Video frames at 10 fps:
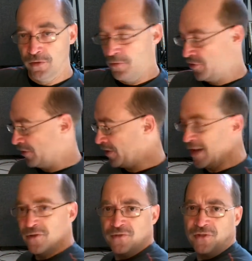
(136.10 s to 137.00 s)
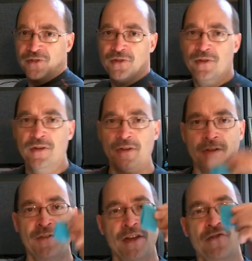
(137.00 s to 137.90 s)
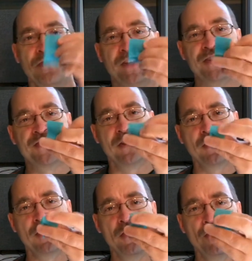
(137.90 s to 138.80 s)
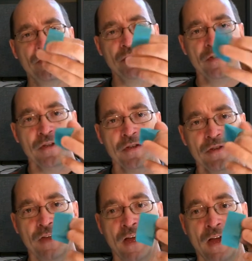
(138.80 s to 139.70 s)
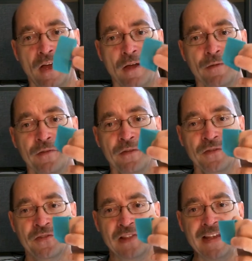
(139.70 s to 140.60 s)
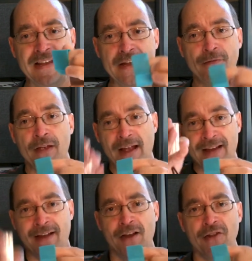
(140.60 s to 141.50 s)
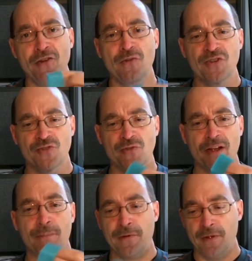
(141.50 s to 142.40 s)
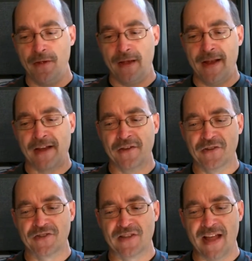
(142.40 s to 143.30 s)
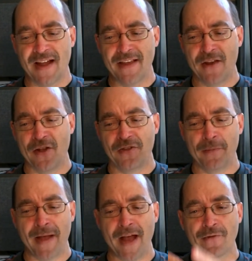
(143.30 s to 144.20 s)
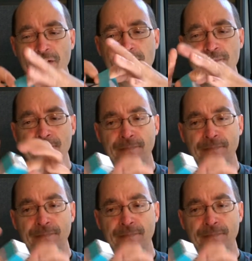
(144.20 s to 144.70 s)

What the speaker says: The trick that I use is I use a silicone sleeve and cut it into a strip, and I can just slide that onto the battery